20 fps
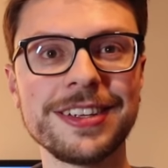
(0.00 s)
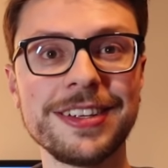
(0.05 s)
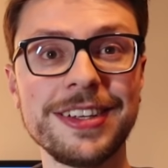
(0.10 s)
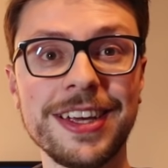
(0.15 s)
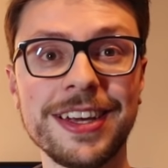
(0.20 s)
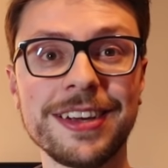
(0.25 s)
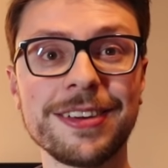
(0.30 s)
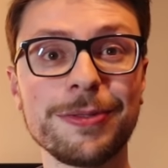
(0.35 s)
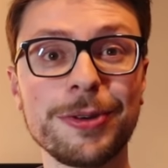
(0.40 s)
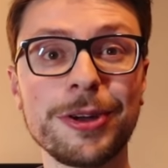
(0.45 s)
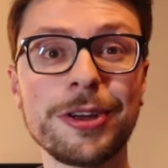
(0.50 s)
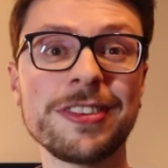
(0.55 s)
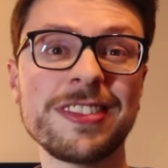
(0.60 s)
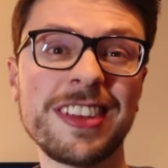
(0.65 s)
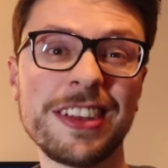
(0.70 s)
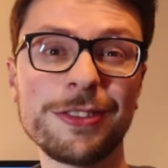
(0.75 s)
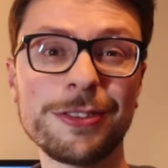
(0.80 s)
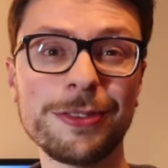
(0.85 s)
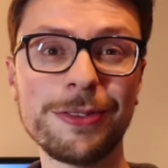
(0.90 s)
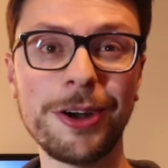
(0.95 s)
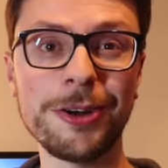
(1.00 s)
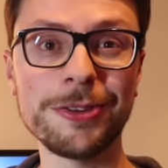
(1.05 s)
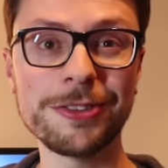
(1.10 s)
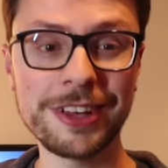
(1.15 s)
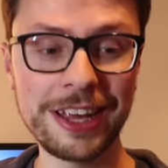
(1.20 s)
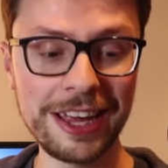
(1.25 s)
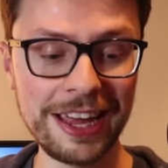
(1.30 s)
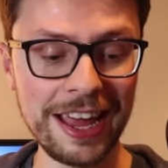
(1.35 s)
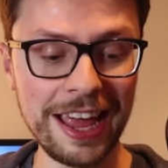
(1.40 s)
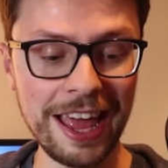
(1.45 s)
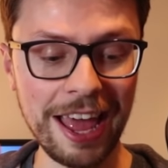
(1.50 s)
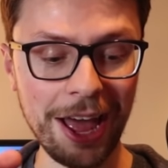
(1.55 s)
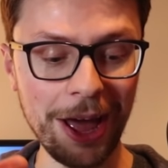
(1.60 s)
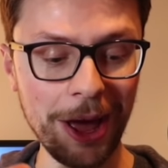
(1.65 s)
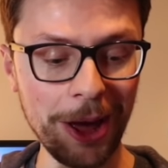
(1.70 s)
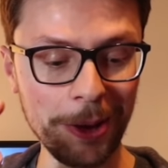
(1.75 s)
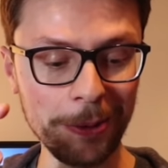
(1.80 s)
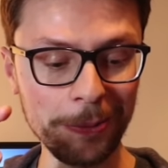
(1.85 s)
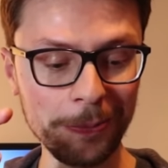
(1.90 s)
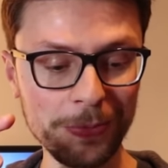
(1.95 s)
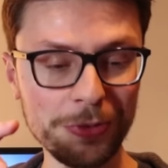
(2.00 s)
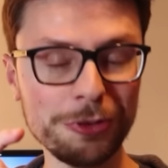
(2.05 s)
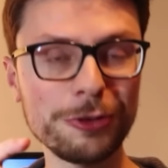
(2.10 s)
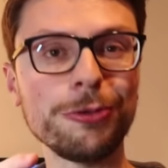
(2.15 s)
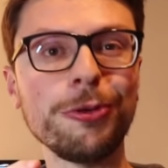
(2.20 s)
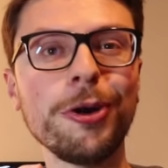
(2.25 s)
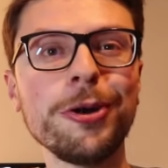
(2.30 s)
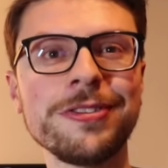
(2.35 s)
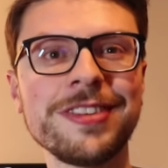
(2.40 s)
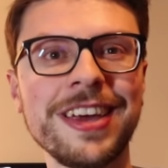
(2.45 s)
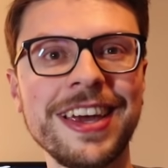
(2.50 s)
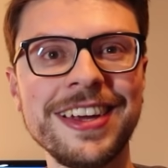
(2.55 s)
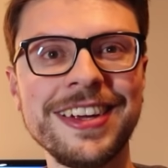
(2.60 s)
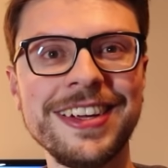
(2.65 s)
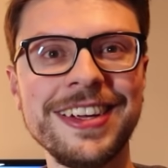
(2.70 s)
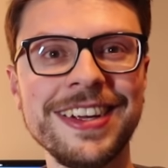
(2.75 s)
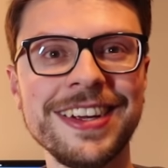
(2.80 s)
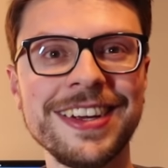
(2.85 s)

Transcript: yeah, I'm gonna say Saurotes, Saurote.